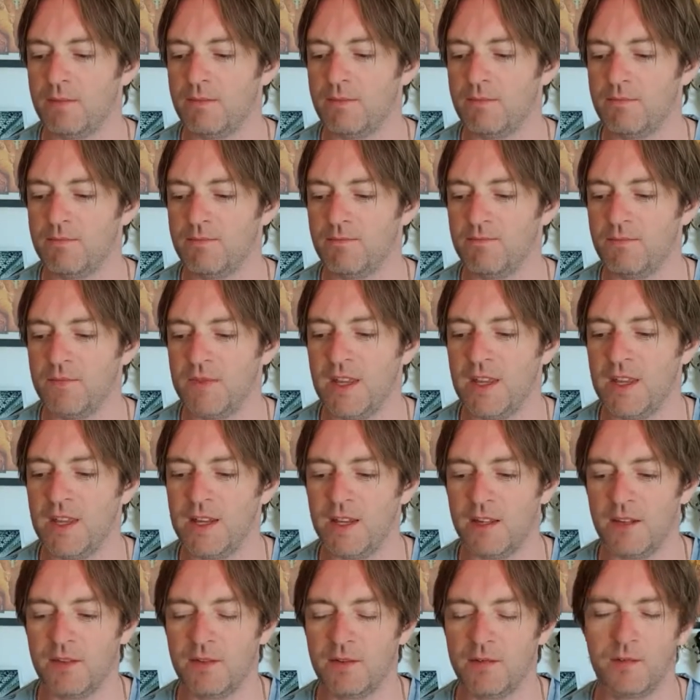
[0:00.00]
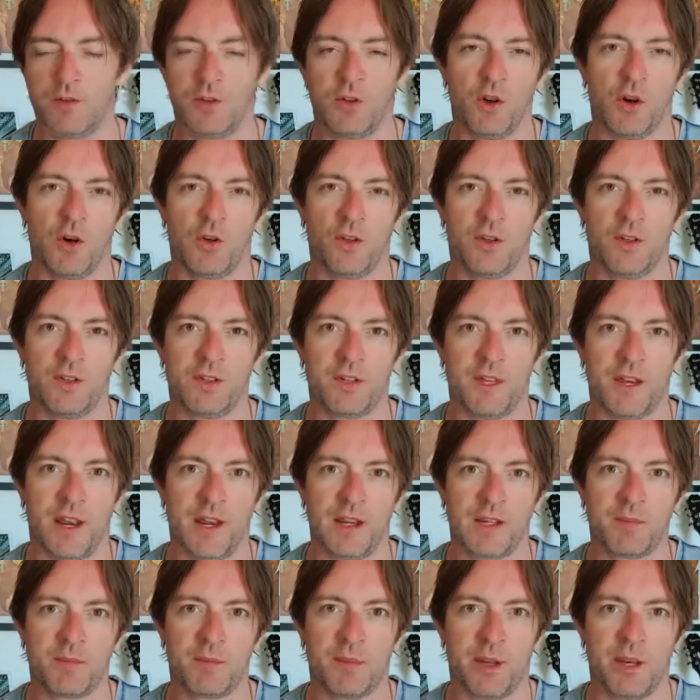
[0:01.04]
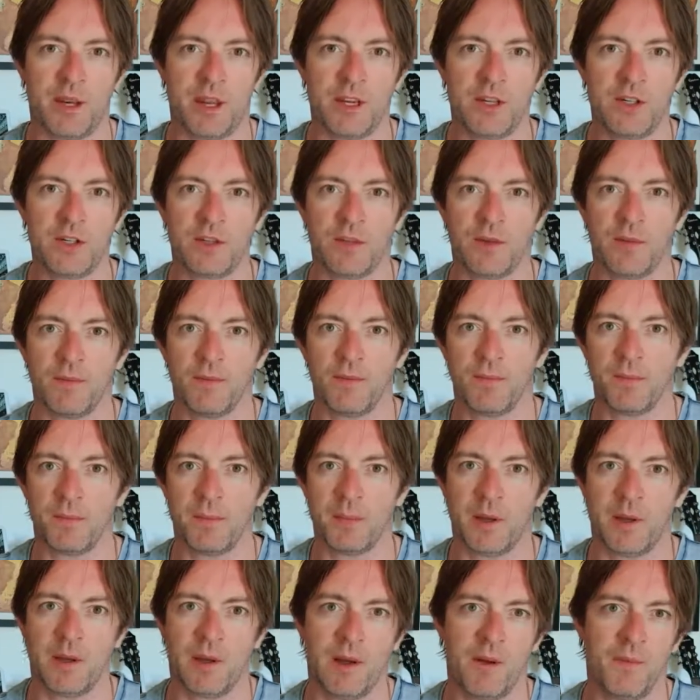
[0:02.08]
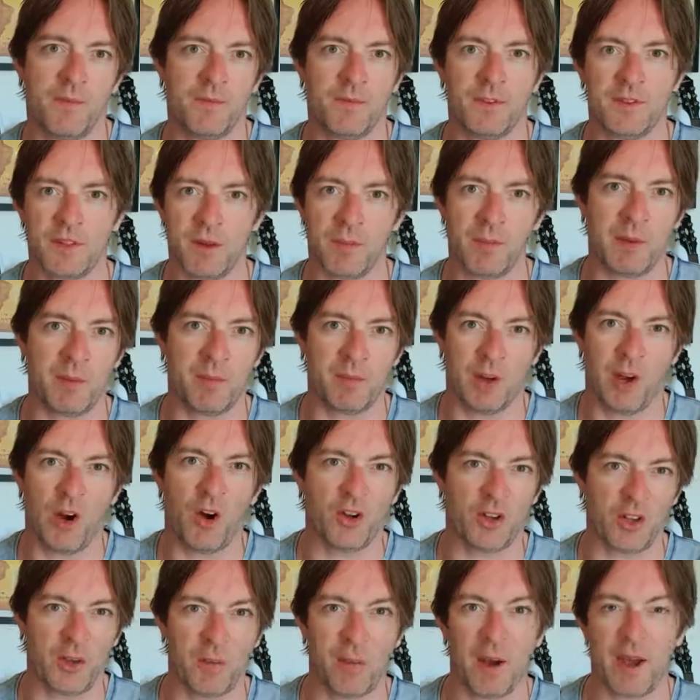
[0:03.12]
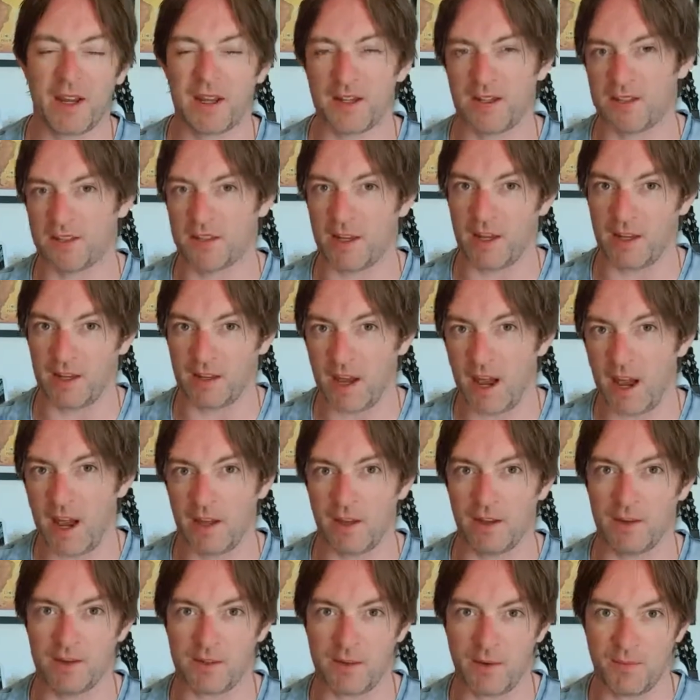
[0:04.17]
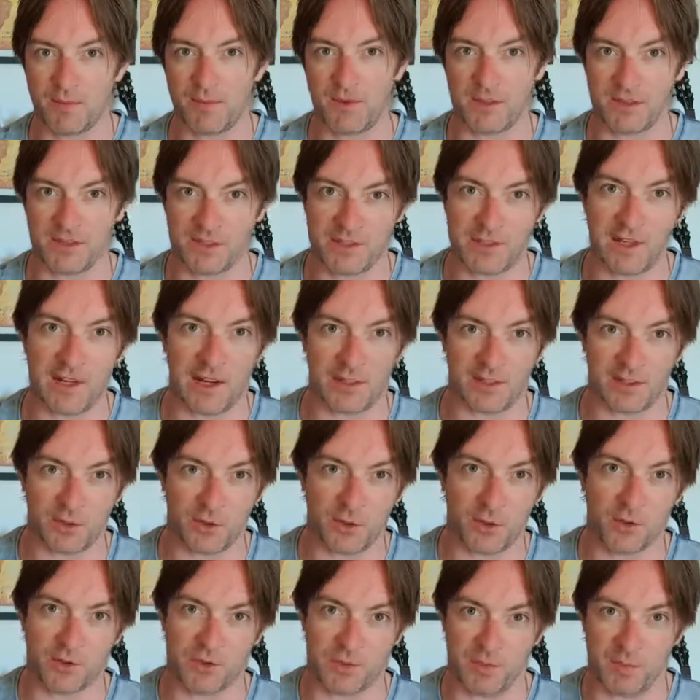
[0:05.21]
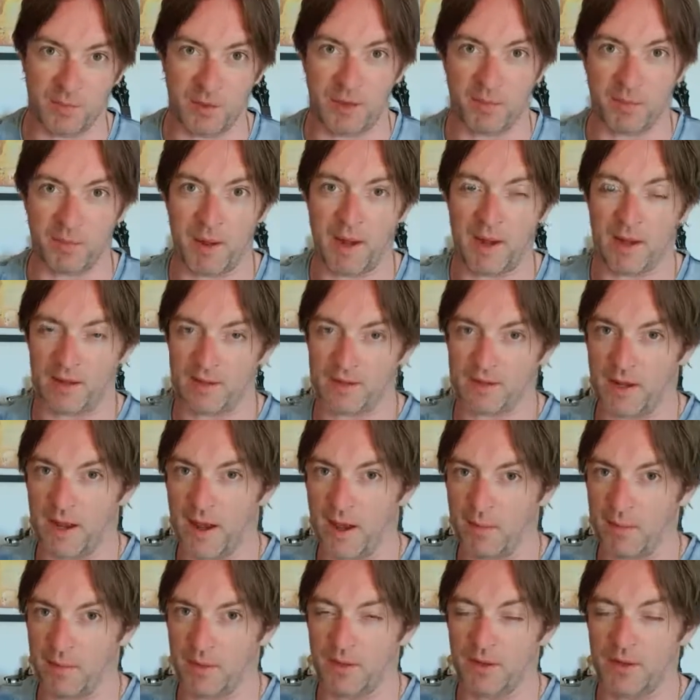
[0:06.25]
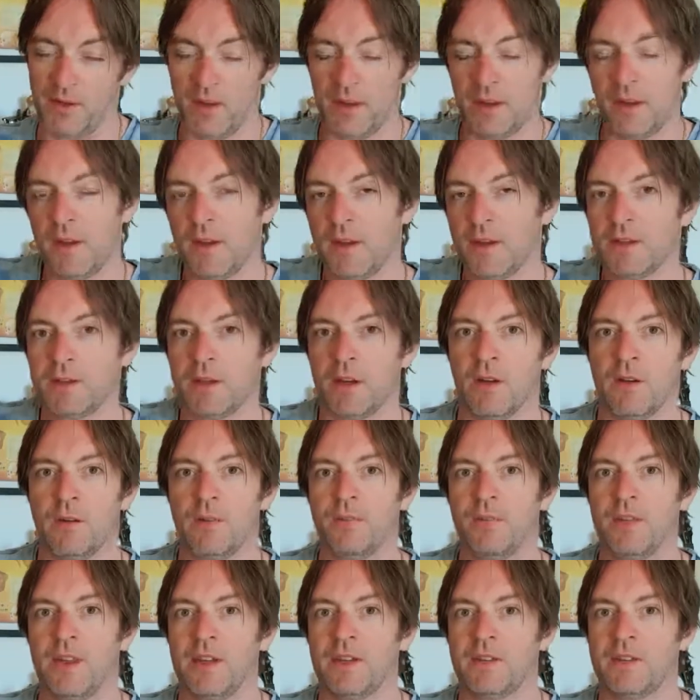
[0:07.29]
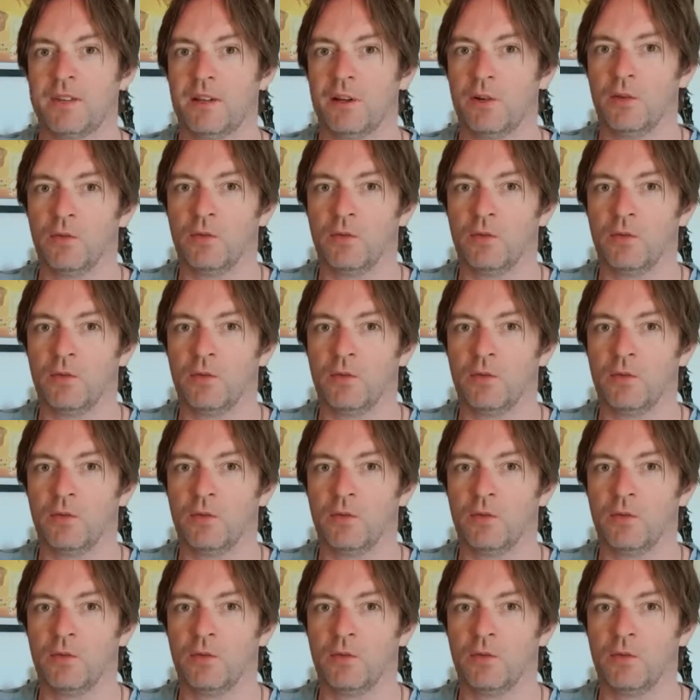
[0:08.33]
need God as an explanation. But some people argue back and say, hey, something still had to cause the Big Bang to happen. So they still